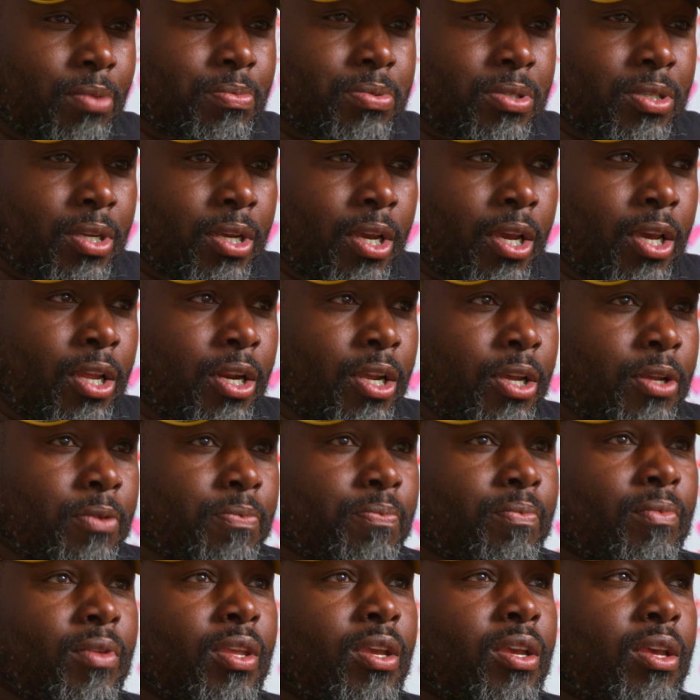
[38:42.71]
I'm yes. saying?
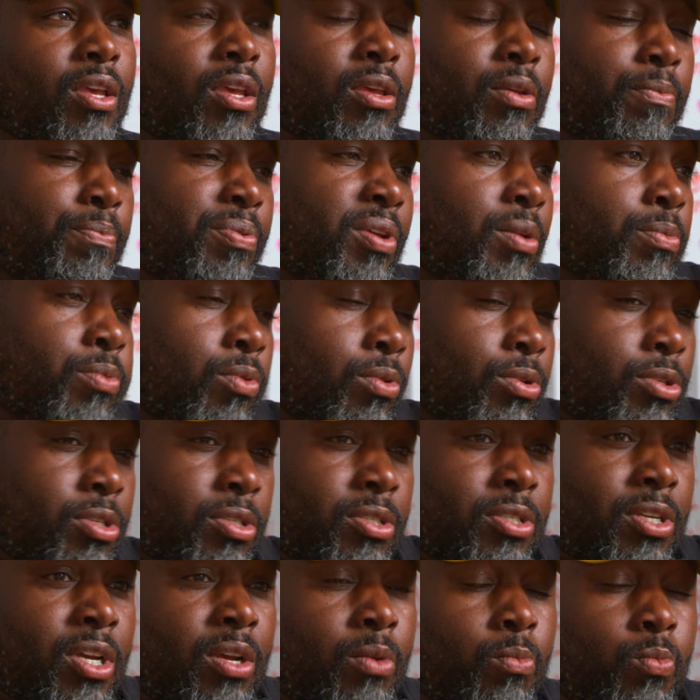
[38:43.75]
And people will
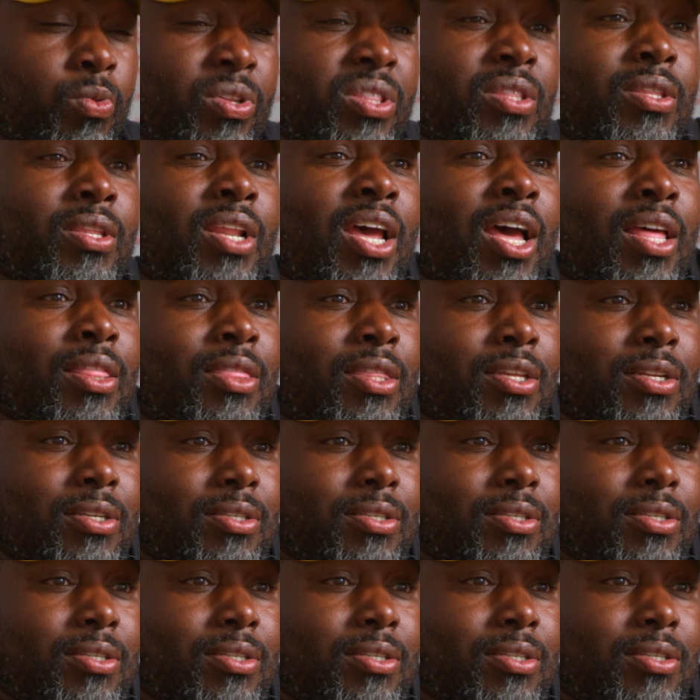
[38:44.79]
just come with nothing.